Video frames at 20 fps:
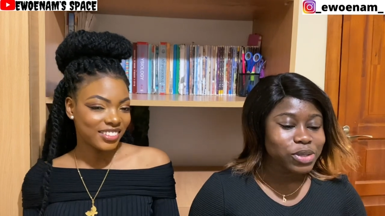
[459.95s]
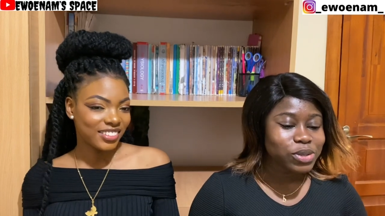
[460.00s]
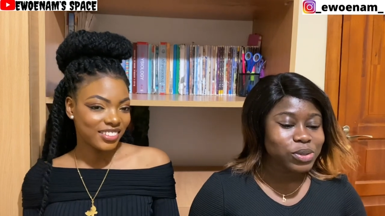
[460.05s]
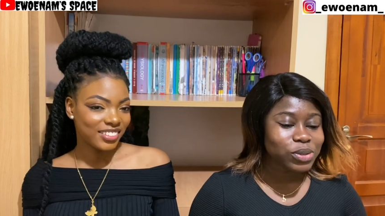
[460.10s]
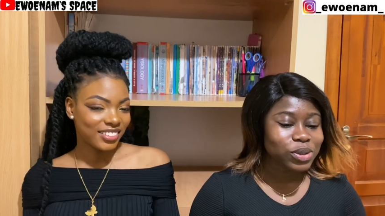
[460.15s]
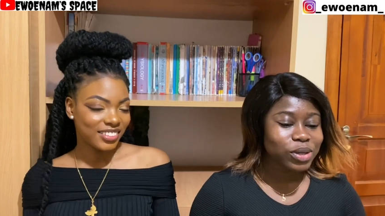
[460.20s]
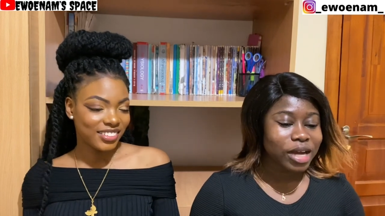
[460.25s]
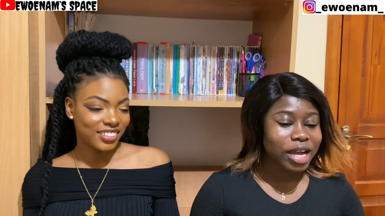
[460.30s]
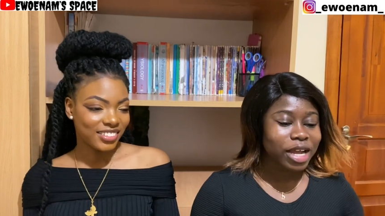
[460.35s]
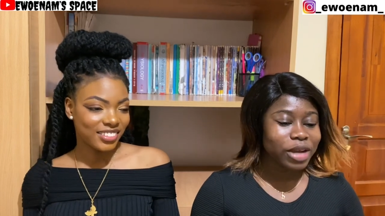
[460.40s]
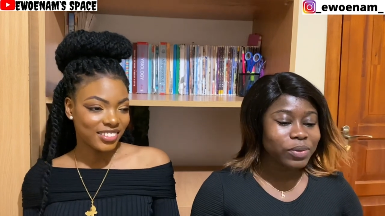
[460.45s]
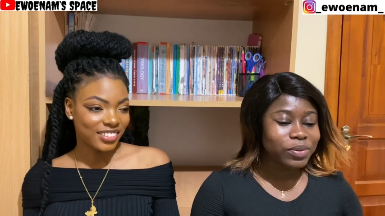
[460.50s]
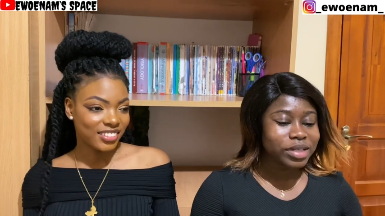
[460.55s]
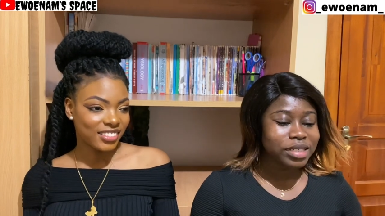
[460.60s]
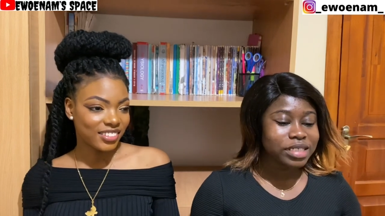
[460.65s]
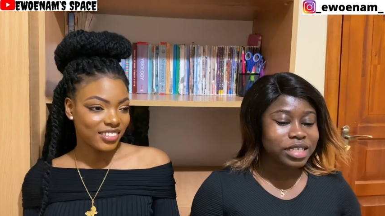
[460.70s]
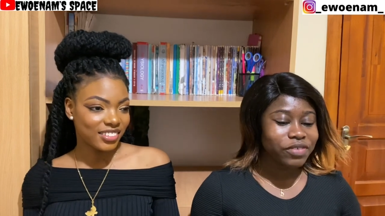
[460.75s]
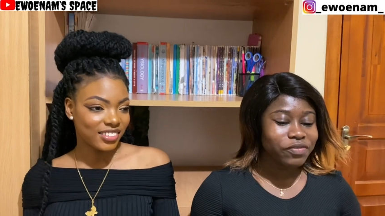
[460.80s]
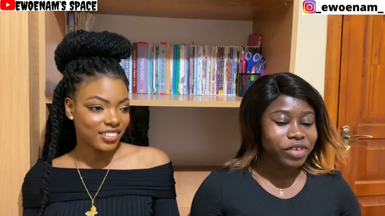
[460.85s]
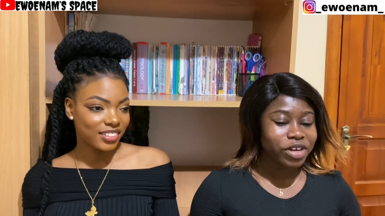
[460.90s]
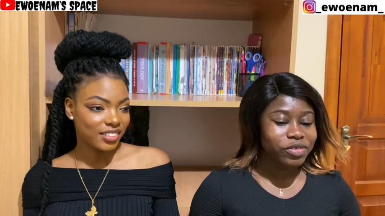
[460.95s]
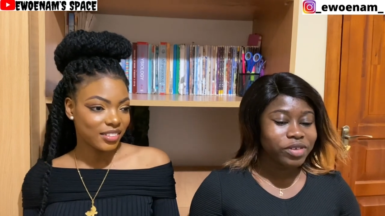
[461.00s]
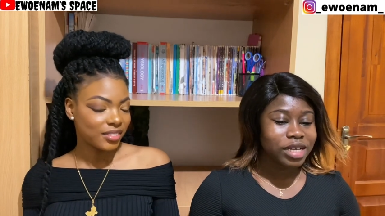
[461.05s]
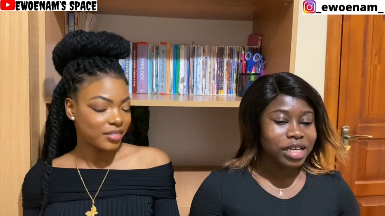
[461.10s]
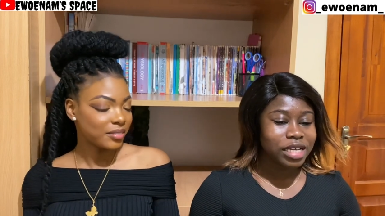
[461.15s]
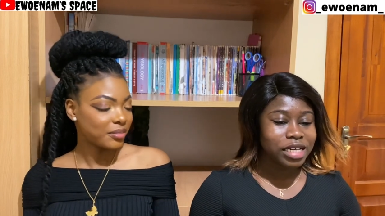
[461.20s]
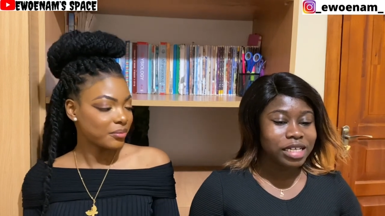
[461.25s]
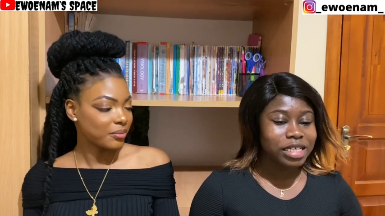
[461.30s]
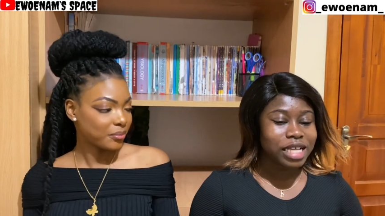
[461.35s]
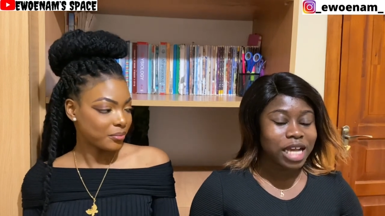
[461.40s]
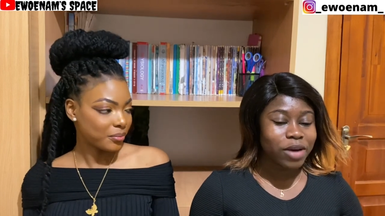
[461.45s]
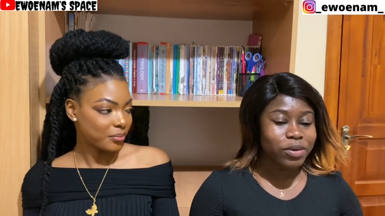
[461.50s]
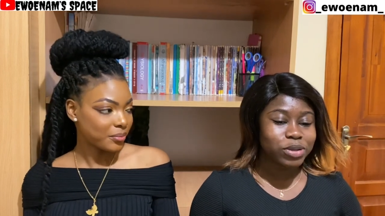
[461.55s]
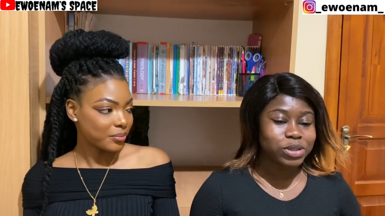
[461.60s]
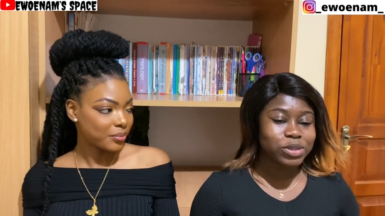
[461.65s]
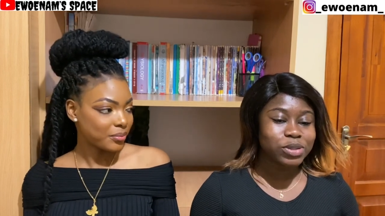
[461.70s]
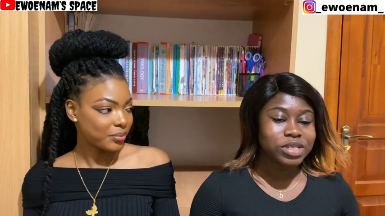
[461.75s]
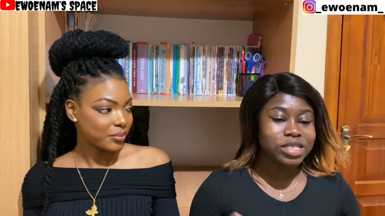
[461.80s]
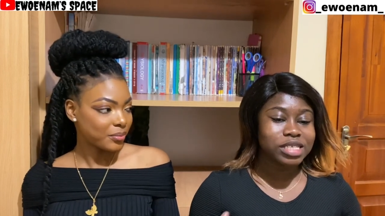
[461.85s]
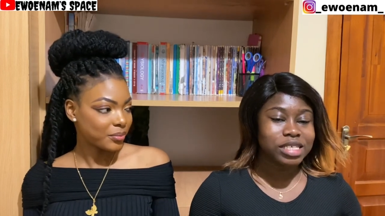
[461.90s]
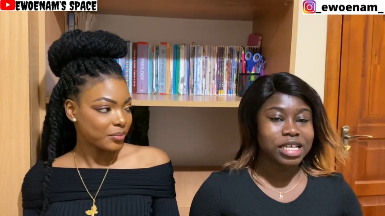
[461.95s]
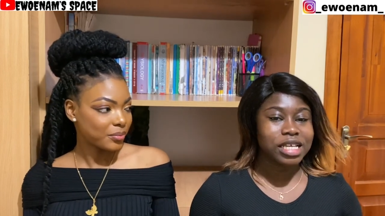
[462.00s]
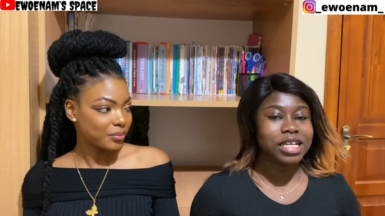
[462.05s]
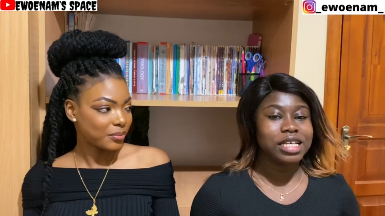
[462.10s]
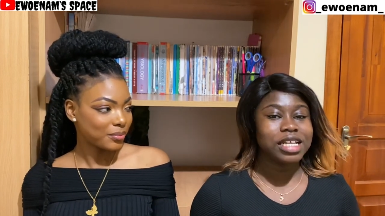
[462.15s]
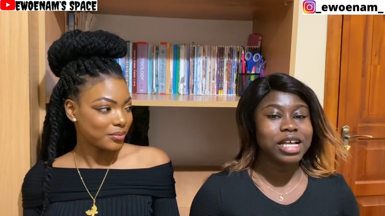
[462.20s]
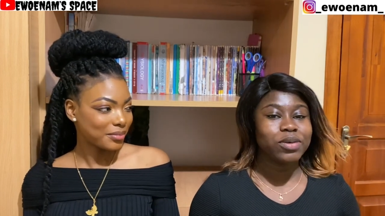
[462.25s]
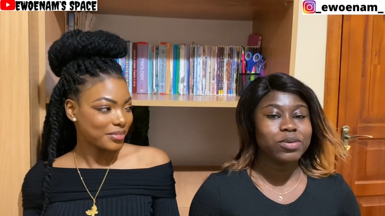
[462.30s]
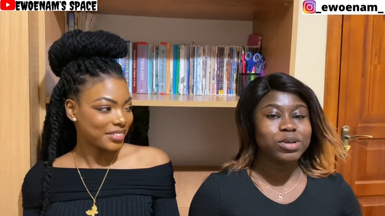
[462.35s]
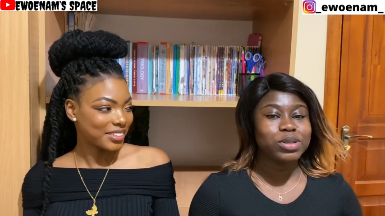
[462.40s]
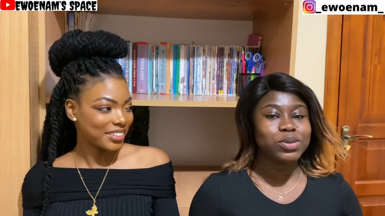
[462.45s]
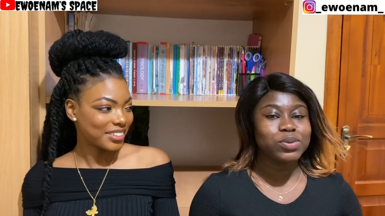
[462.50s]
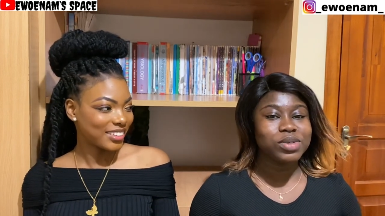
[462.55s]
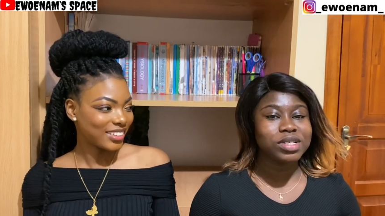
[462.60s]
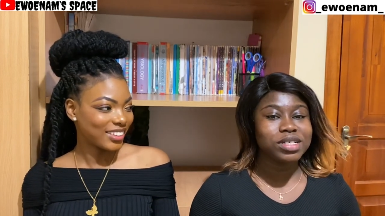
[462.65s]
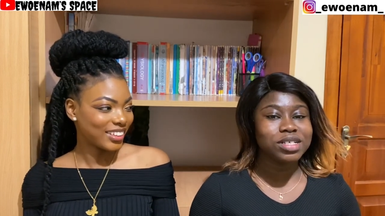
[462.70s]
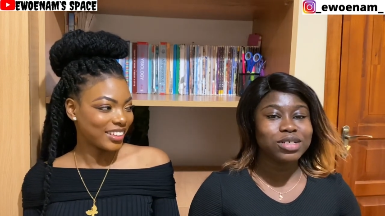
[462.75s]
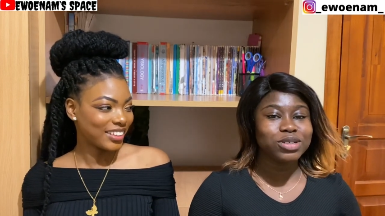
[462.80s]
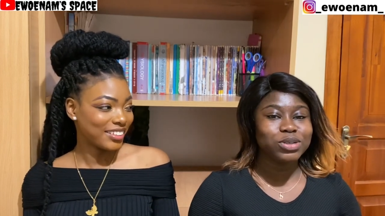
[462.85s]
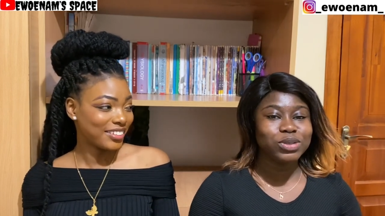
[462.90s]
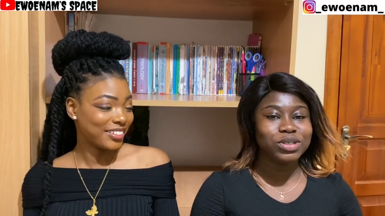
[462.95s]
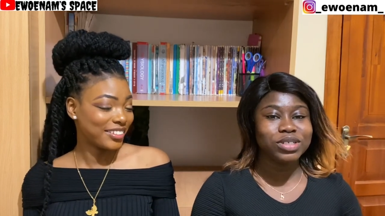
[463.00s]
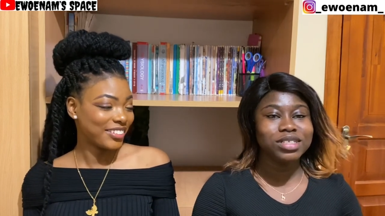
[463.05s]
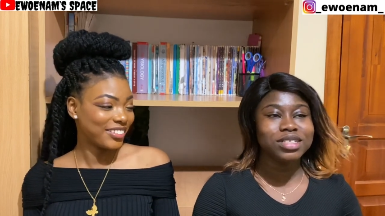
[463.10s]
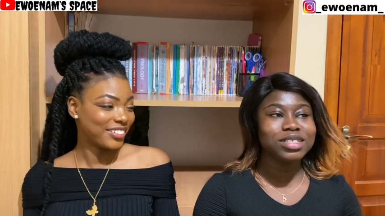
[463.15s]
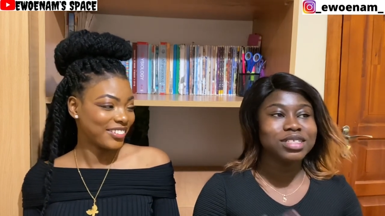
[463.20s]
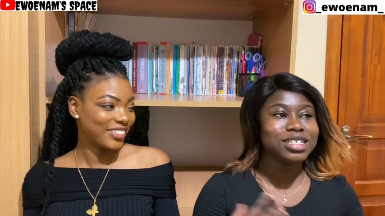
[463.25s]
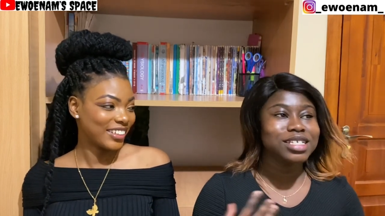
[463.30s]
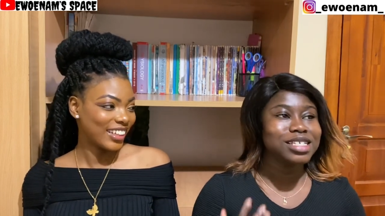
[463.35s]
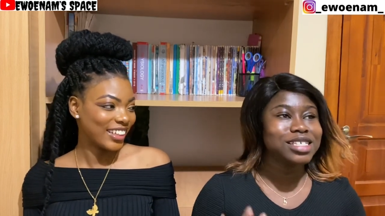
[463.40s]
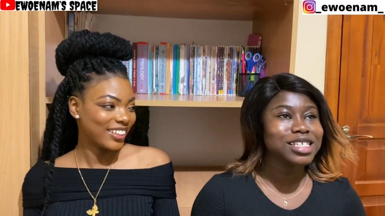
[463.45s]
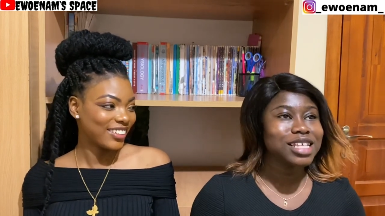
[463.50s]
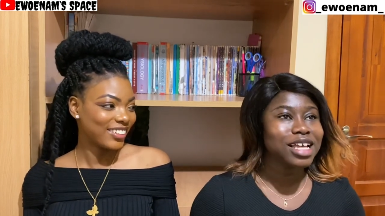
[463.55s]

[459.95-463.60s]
Speaker 1: So I went there very early. I was so scared. I was really I doing know, things.